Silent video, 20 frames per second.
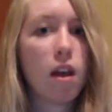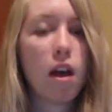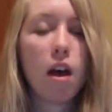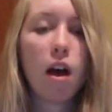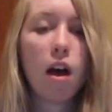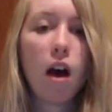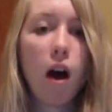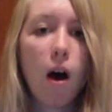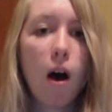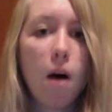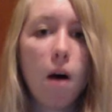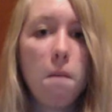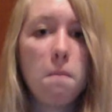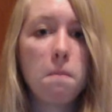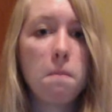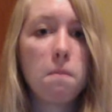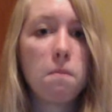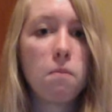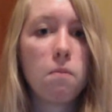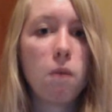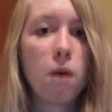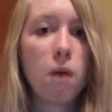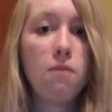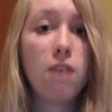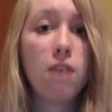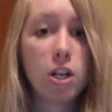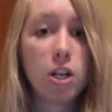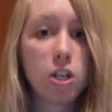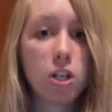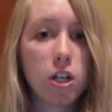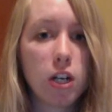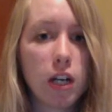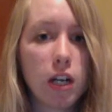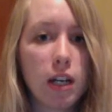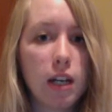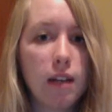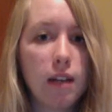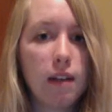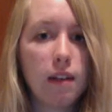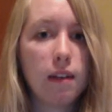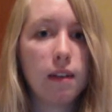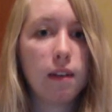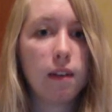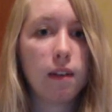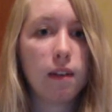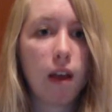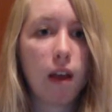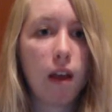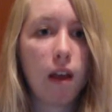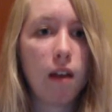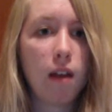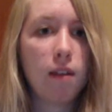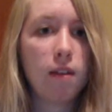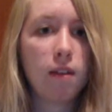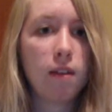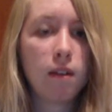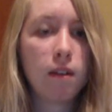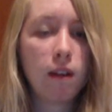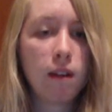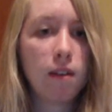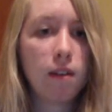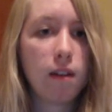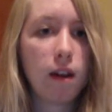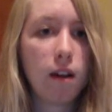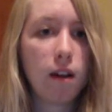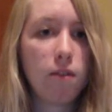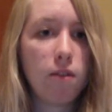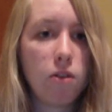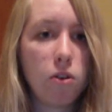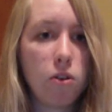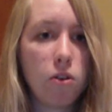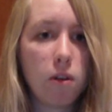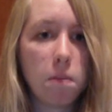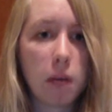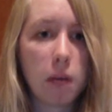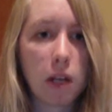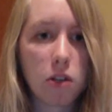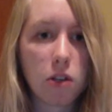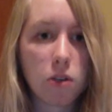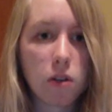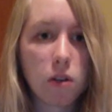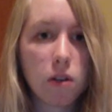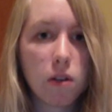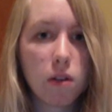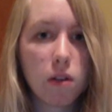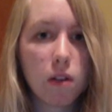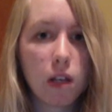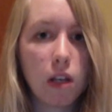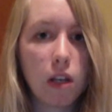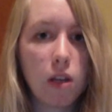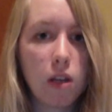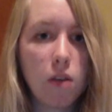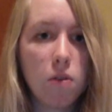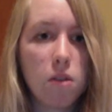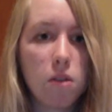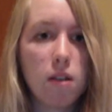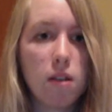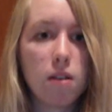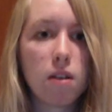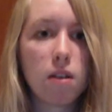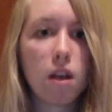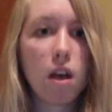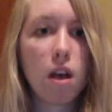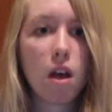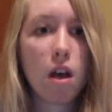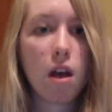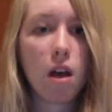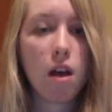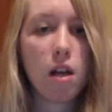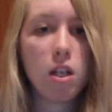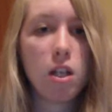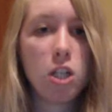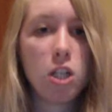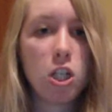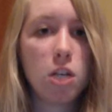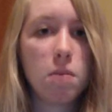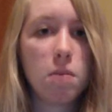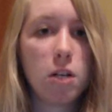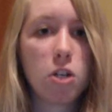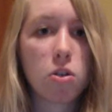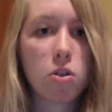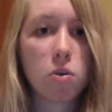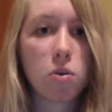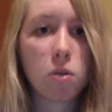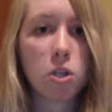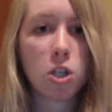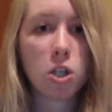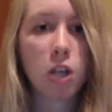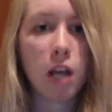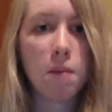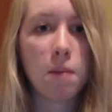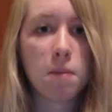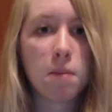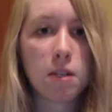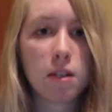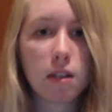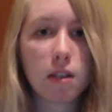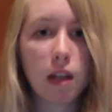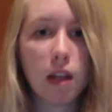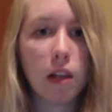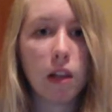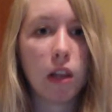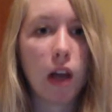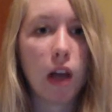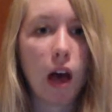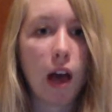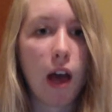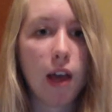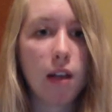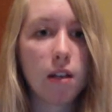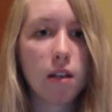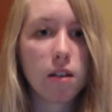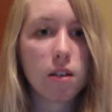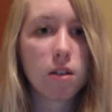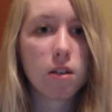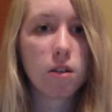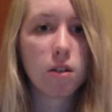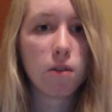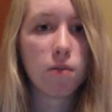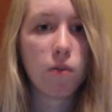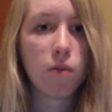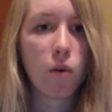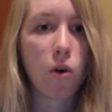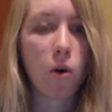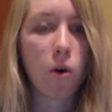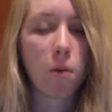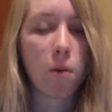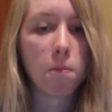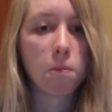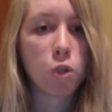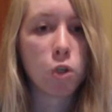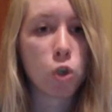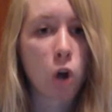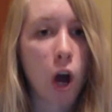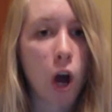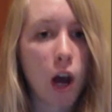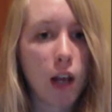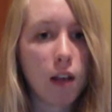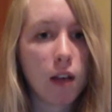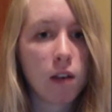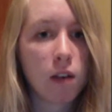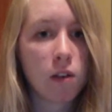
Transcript: A vector is, instead of using pixels, it uses geometrical shapes and lines to form drawings.